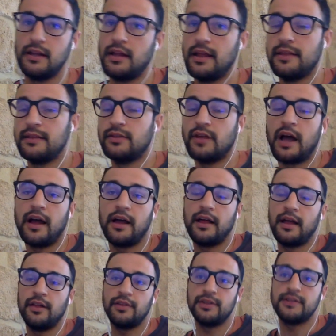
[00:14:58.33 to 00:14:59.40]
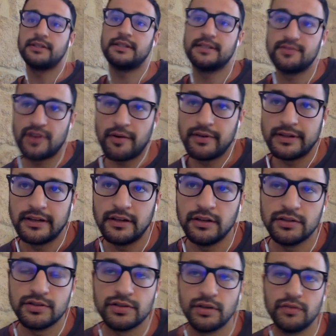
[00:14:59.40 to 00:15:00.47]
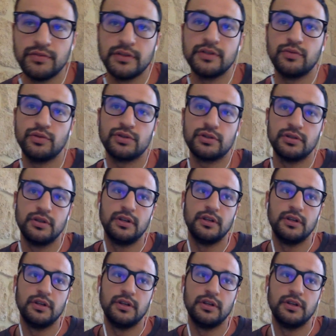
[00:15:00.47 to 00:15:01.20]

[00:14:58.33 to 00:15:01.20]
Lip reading: I don't think she traveled a lot, so it was